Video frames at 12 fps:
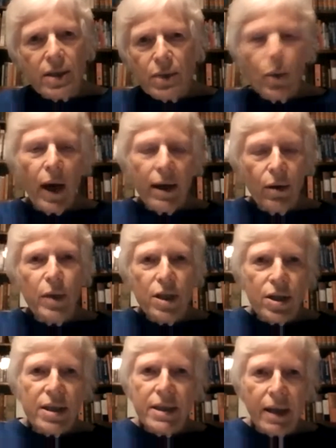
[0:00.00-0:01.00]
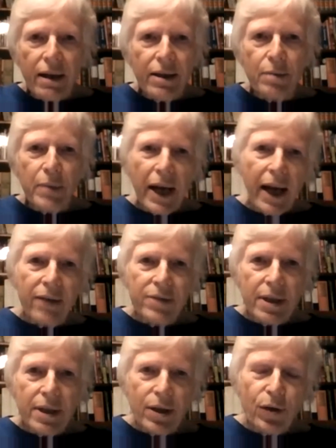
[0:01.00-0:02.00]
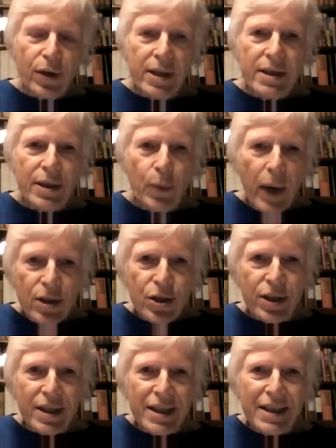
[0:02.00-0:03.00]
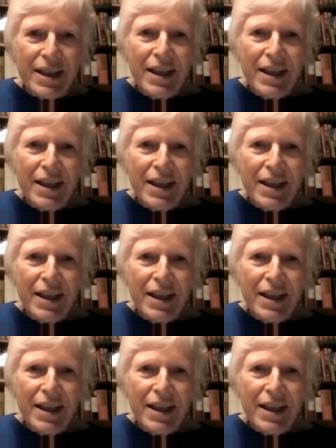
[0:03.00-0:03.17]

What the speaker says: Why don't we just tell them they have to increase the wages